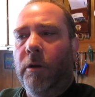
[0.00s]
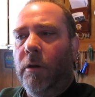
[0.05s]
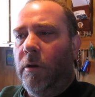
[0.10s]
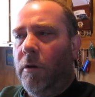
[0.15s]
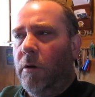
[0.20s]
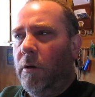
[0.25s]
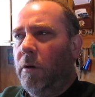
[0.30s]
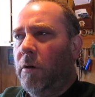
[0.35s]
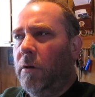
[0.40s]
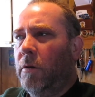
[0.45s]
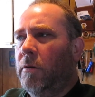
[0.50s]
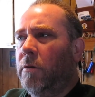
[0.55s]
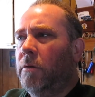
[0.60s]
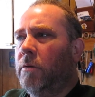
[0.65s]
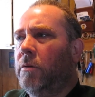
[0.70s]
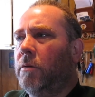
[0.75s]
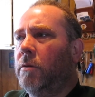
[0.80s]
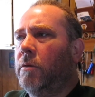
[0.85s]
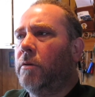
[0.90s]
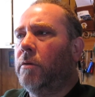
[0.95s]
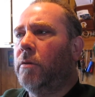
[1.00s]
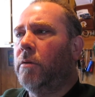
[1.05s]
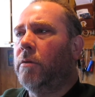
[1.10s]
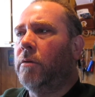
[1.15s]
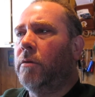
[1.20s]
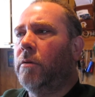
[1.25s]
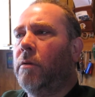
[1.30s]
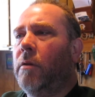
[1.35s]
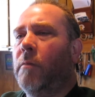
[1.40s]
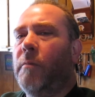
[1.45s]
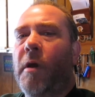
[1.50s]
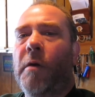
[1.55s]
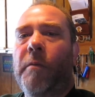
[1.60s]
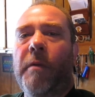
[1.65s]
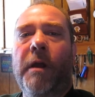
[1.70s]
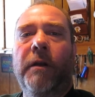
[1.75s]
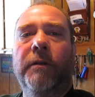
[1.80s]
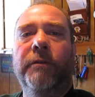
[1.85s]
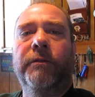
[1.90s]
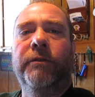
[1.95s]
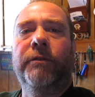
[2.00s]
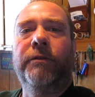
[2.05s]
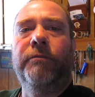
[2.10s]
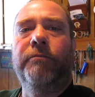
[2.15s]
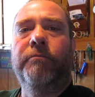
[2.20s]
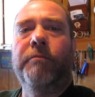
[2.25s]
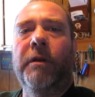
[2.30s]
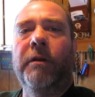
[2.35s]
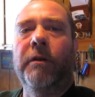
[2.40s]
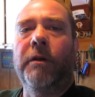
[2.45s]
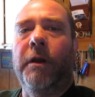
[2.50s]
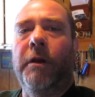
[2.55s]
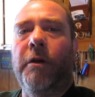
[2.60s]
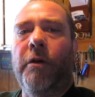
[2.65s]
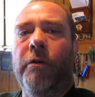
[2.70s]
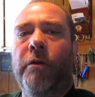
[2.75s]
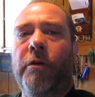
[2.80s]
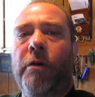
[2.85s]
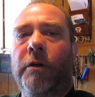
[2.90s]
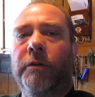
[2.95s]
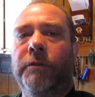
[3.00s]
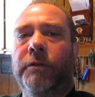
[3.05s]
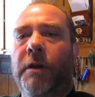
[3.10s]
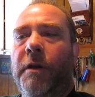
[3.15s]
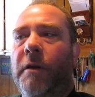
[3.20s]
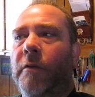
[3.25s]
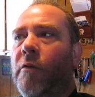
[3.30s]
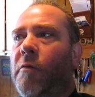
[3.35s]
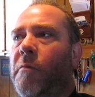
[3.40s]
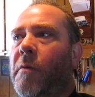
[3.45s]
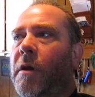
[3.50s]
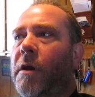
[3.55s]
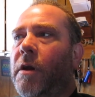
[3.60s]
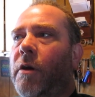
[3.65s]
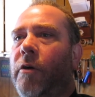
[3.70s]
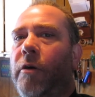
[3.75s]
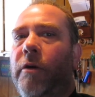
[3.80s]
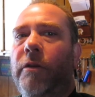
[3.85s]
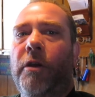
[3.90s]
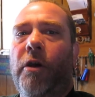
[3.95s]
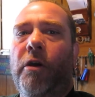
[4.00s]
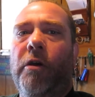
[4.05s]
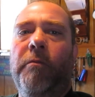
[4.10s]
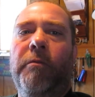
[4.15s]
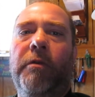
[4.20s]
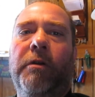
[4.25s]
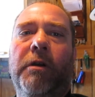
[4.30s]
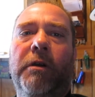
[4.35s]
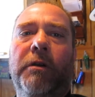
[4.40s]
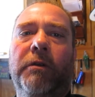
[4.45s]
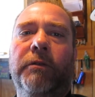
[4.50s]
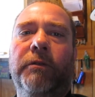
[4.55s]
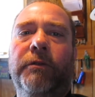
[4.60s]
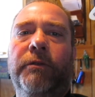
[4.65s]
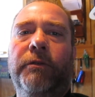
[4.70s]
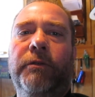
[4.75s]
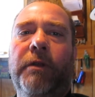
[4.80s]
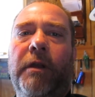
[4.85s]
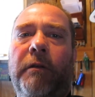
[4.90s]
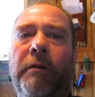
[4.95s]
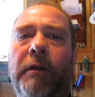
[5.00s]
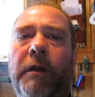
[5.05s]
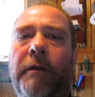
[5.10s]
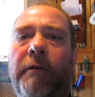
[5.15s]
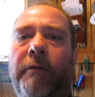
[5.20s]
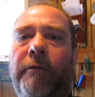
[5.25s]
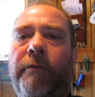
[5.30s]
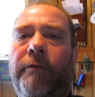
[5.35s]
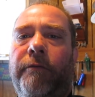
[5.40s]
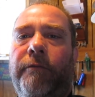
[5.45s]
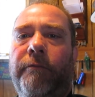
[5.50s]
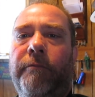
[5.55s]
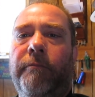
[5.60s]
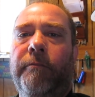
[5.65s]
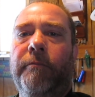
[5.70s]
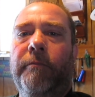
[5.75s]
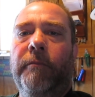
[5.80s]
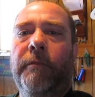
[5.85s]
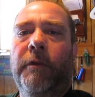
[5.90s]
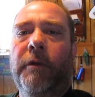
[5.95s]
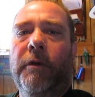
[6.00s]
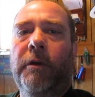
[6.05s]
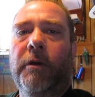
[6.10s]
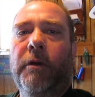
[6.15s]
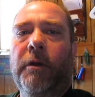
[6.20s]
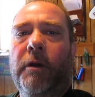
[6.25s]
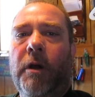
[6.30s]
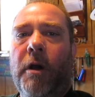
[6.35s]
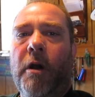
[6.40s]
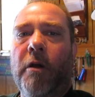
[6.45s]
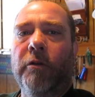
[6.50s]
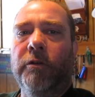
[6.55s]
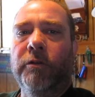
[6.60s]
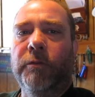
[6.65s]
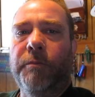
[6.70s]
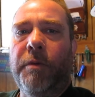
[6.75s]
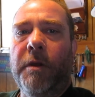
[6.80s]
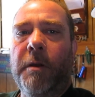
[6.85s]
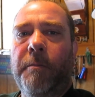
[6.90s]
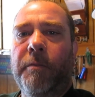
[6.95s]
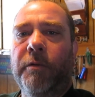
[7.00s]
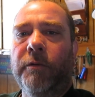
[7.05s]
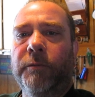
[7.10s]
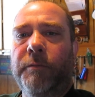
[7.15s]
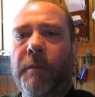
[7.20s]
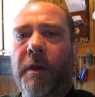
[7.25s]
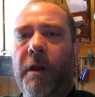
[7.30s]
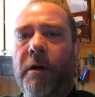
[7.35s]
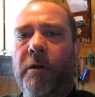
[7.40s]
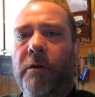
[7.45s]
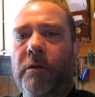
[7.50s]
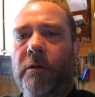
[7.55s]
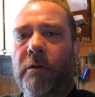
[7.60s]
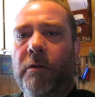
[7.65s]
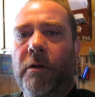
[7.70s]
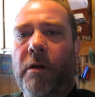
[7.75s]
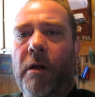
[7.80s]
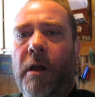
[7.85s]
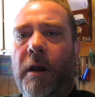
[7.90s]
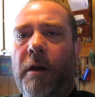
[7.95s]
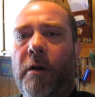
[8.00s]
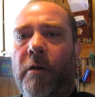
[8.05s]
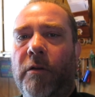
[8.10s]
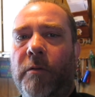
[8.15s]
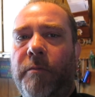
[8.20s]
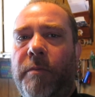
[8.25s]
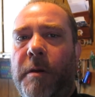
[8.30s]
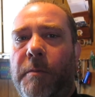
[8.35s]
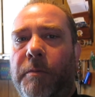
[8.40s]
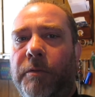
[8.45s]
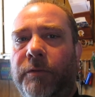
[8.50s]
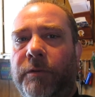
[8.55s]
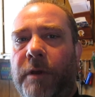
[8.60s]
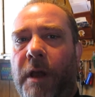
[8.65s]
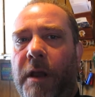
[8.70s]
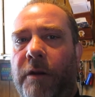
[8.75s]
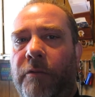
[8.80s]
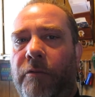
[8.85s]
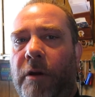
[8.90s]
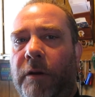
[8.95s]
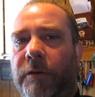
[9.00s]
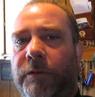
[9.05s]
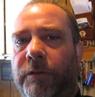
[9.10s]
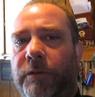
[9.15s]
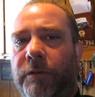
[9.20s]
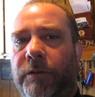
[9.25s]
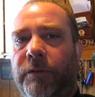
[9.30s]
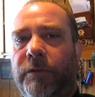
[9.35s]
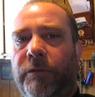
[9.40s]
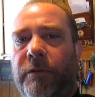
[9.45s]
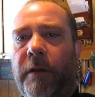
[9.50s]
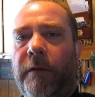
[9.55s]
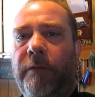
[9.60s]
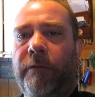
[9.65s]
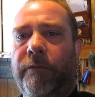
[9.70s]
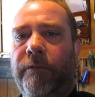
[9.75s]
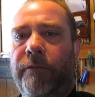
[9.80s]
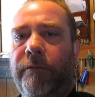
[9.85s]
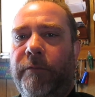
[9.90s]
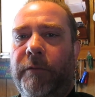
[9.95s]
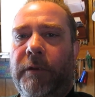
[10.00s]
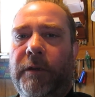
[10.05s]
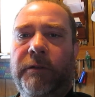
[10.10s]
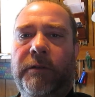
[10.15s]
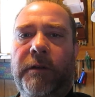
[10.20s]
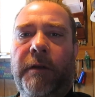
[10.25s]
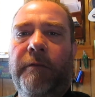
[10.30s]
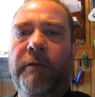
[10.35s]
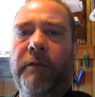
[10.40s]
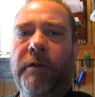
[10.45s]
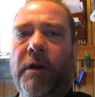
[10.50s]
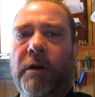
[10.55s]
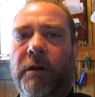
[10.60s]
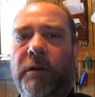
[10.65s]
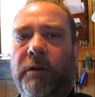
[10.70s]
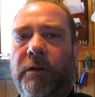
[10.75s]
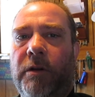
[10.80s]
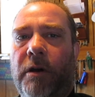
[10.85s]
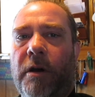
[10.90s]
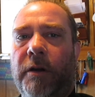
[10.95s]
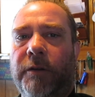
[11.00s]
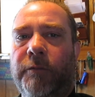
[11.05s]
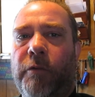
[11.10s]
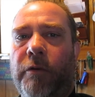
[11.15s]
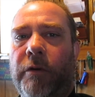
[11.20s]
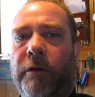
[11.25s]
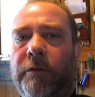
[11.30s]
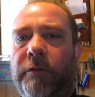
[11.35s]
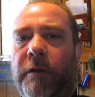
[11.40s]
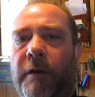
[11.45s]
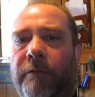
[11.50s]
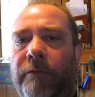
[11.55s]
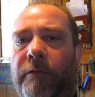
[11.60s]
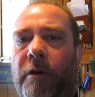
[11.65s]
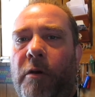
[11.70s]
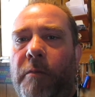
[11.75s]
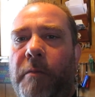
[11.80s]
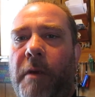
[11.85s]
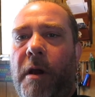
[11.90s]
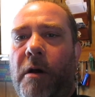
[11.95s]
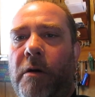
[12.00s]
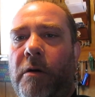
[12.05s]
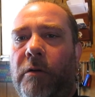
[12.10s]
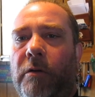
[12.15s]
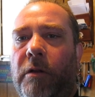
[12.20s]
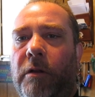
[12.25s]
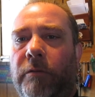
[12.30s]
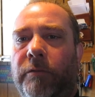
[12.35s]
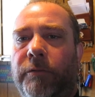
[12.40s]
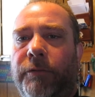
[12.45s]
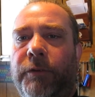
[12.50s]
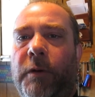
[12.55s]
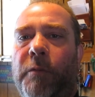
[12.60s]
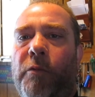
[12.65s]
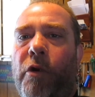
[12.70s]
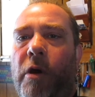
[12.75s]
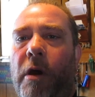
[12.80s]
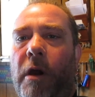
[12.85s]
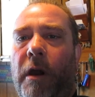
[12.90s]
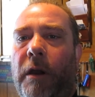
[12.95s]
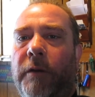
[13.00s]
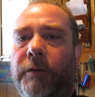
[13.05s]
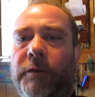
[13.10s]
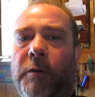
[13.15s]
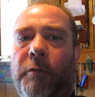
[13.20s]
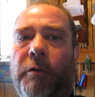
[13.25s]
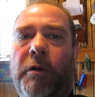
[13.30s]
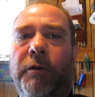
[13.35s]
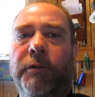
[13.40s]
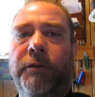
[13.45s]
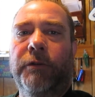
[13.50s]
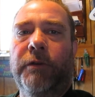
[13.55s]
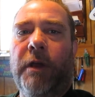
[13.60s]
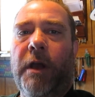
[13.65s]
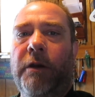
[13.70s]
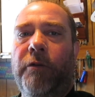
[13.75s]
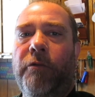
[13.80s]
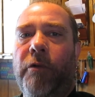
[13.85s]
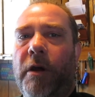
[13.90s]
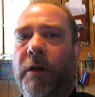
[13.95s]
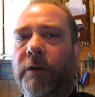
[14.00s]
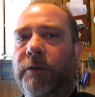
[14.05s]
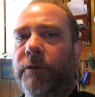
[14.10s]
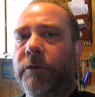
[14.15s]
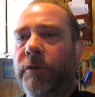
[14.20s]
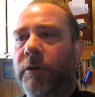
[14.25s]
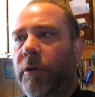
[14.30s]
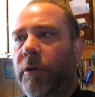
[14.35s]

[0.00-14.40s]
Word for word: Uh, the mailman's been getting under our skin a little bit here and there because they leave other people's mail at other people's addresses. They've He's even done it to us where he's left our mail somewhere at someone else's address.